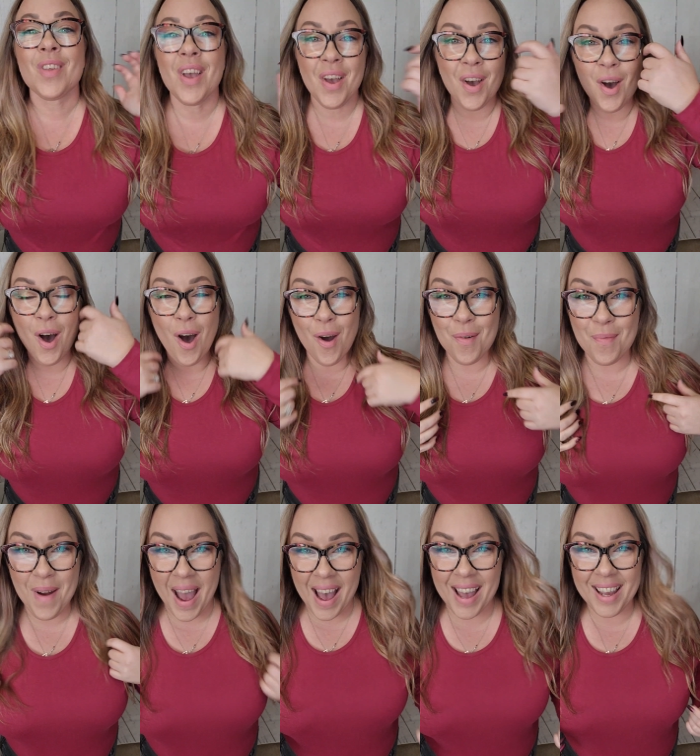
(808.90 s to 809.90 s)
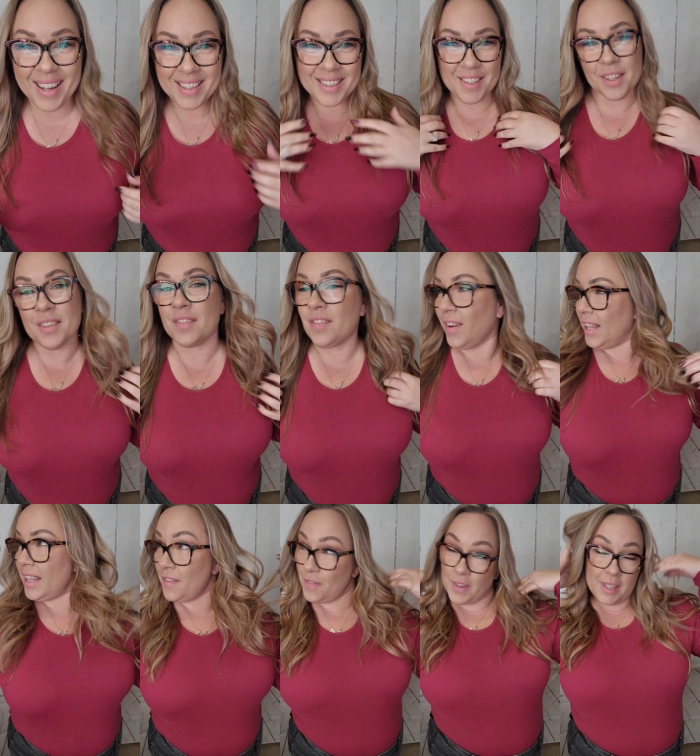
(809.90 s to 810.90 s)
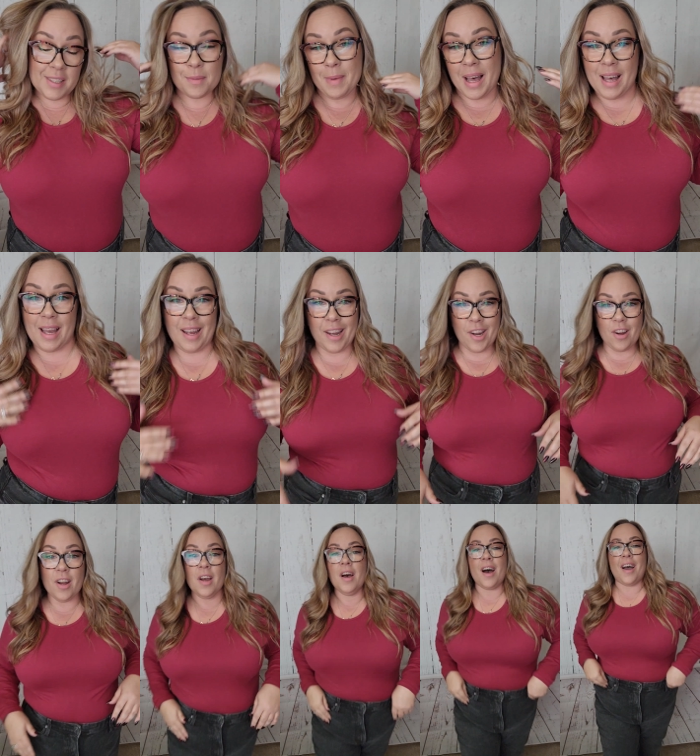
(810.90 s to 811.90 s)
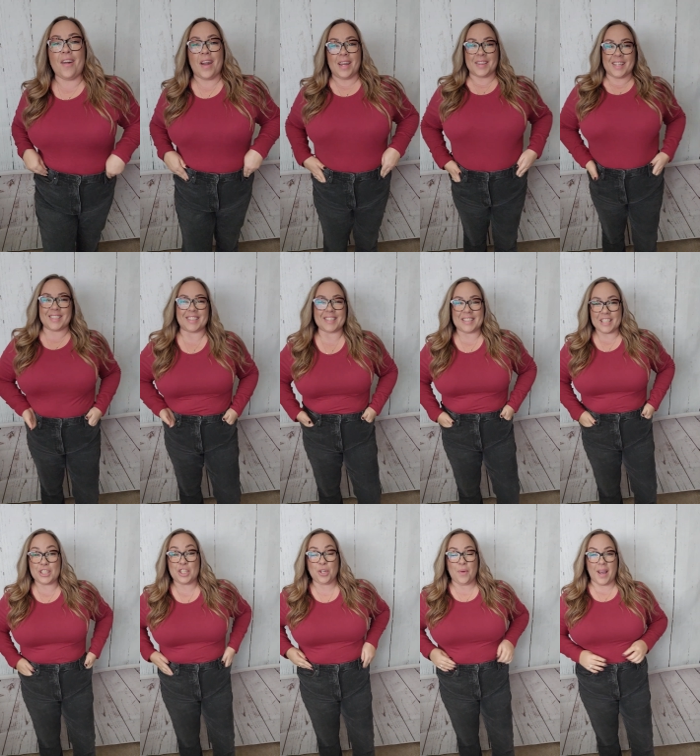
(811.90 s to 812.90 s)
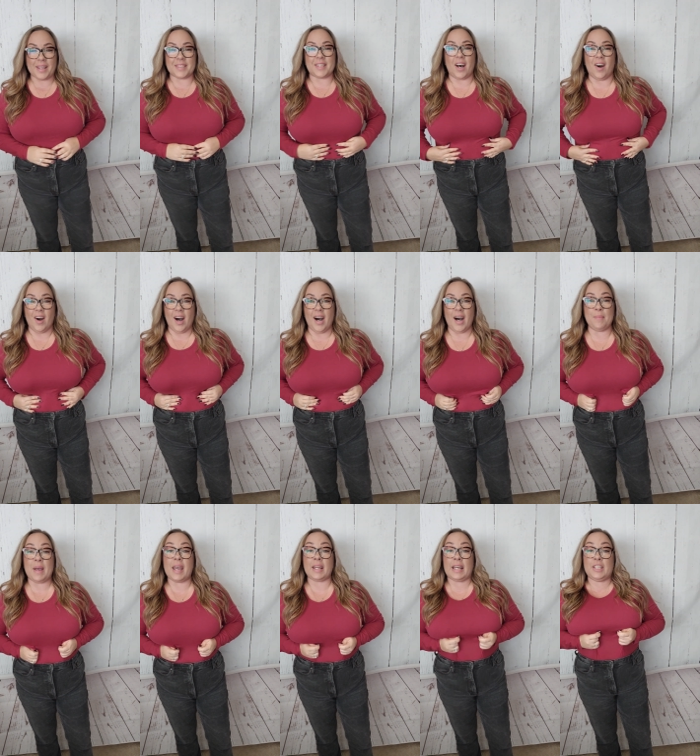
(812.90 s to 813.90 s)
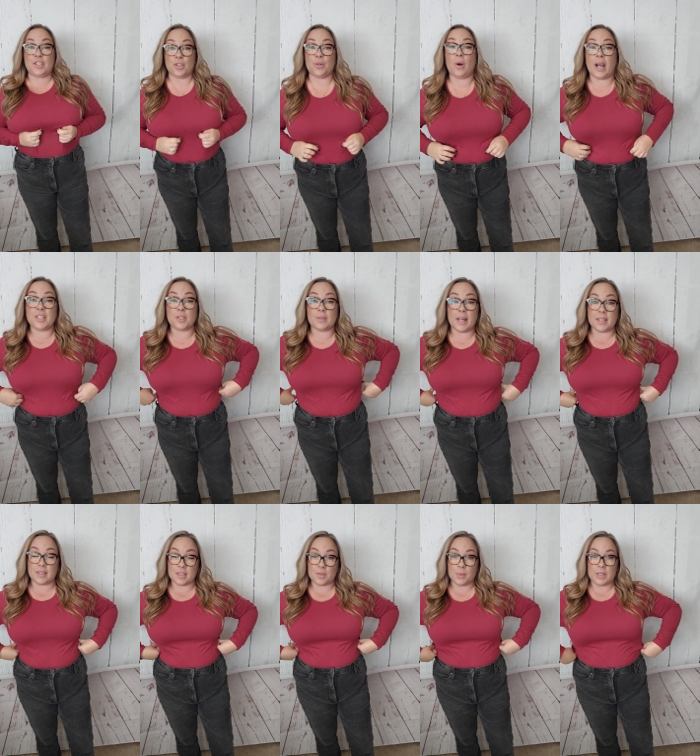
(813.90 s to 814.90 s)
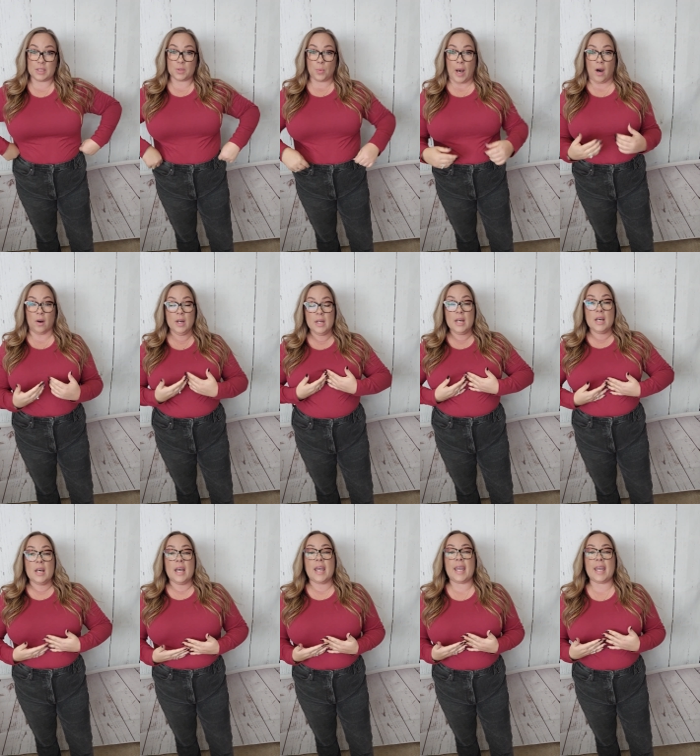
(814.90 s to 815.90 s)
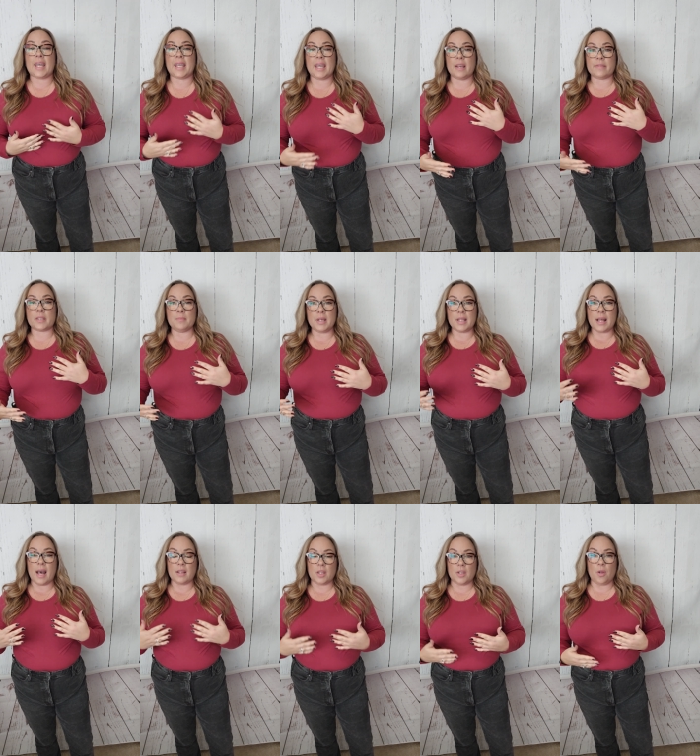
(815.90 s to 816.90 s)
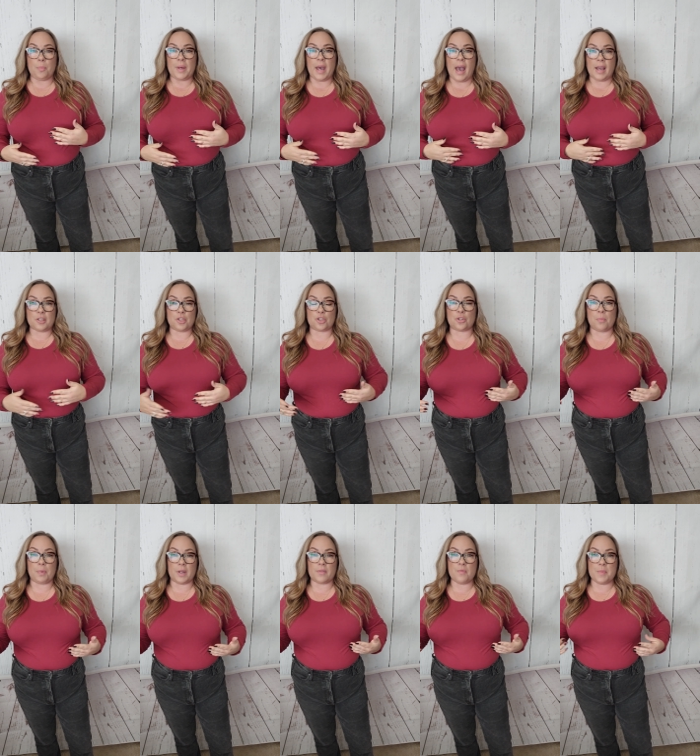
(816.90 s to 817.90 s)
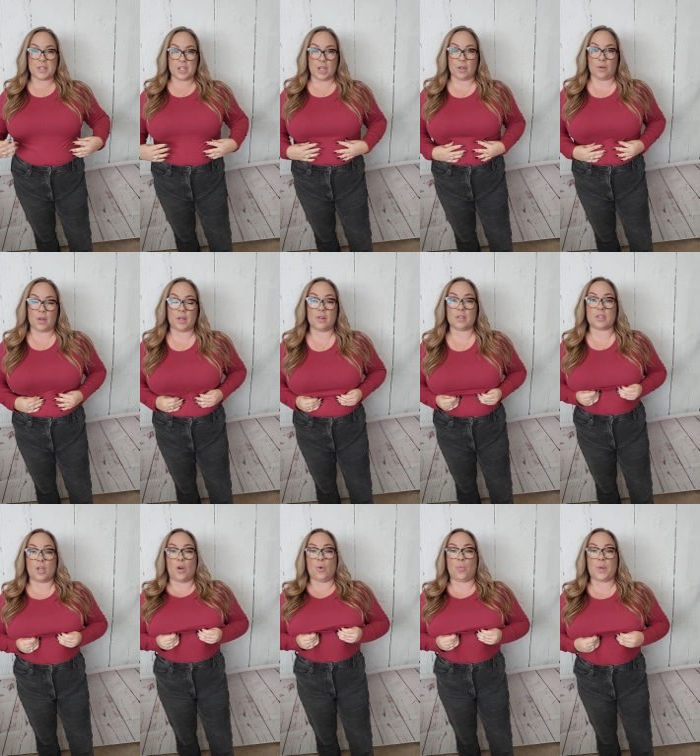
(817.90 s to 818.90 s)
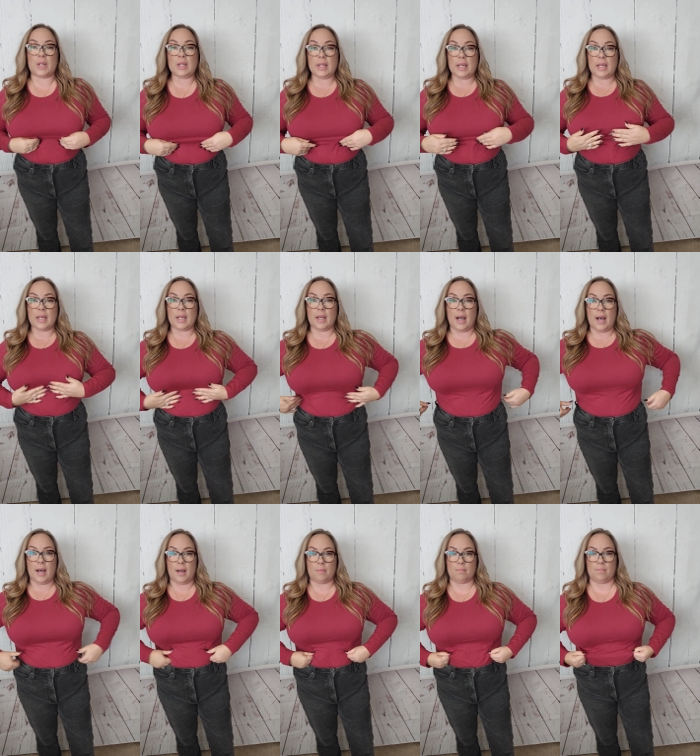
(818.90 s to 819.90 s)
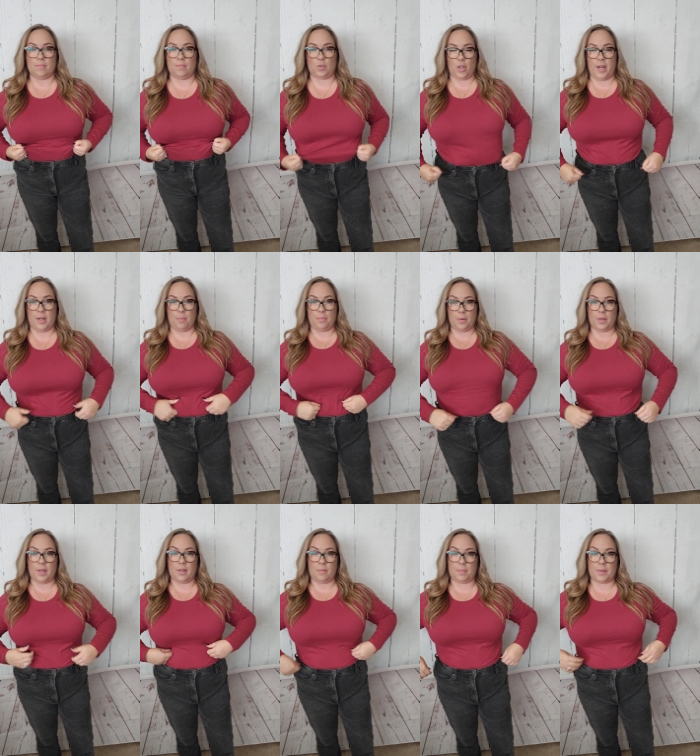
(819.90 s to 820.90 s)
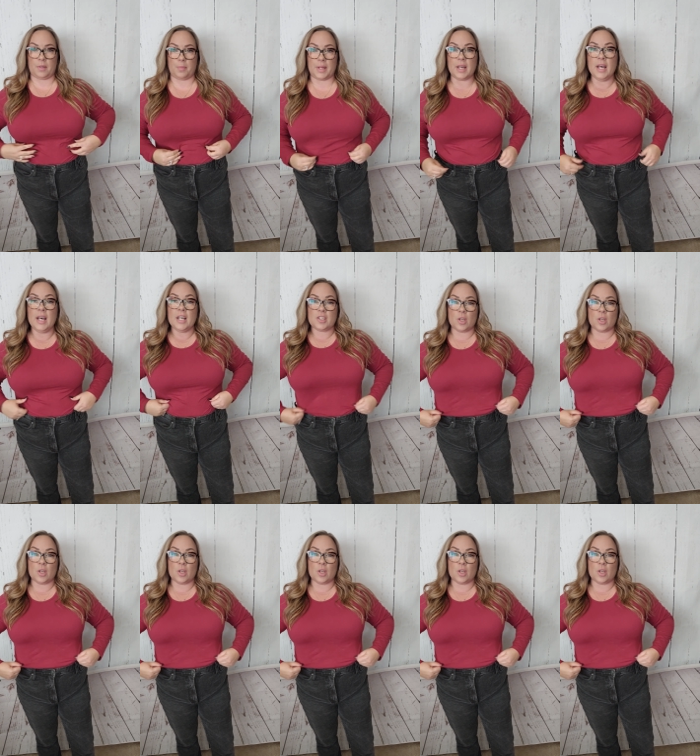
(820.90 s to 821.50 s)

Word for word: All right. While I fix my hair. All right, this is the 2XL. Um, and I do, I do like this one as well. It gives me that little bit extra bit of material to really, um, trying to pull it up a little bit.